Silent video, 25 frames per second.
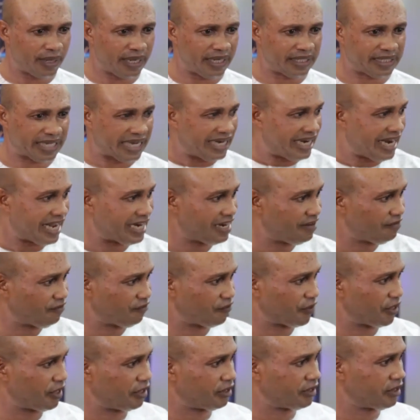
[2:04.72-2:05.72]
It's a learning
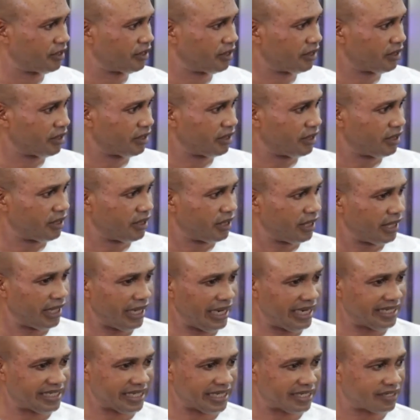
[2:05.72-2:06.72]
field.
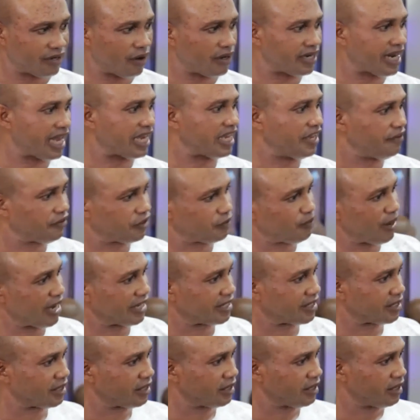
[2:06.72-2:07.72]
It's a ground that gives
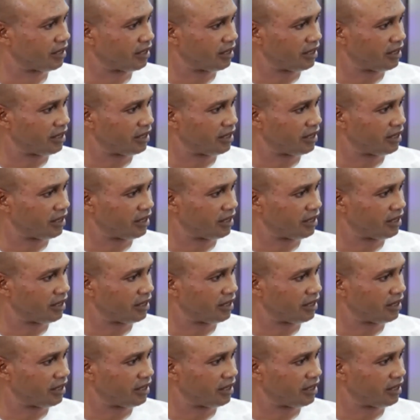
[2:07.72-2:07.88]
birth.